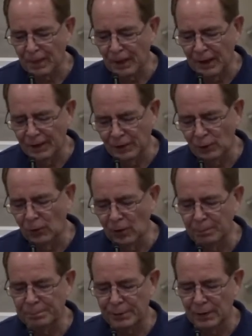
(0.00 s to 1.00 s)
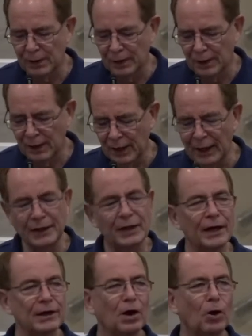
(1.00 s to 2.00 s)
and Orpah and
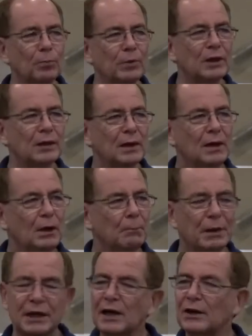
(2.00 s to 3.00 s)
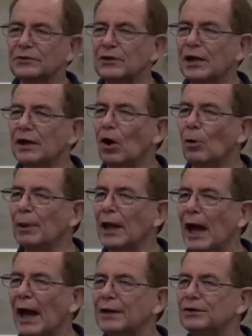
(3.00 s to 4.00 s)
Naomi, because Naomi
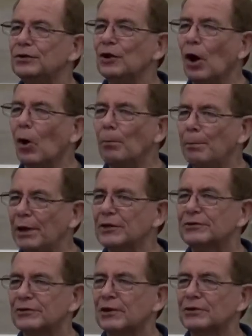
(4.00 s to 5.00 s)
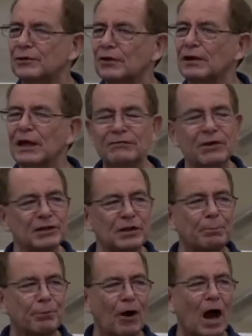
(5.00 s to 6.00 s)
had no business leaving the
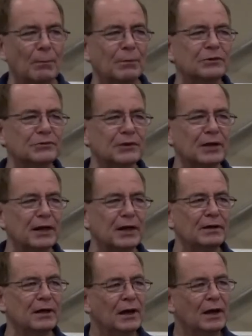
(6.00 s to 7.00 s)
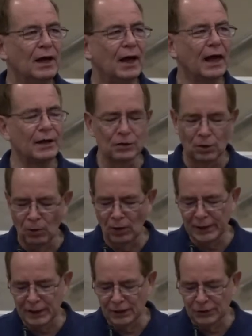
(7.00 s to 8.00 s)
promised land and
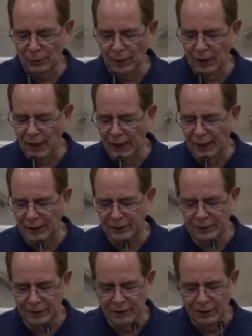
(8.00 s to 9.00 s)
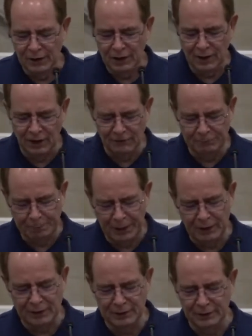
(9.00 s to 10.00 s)
going into a land of
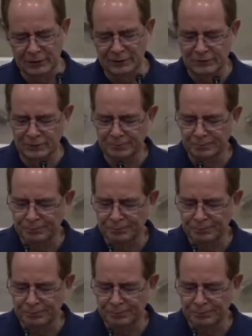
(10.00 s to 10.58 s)
paganism.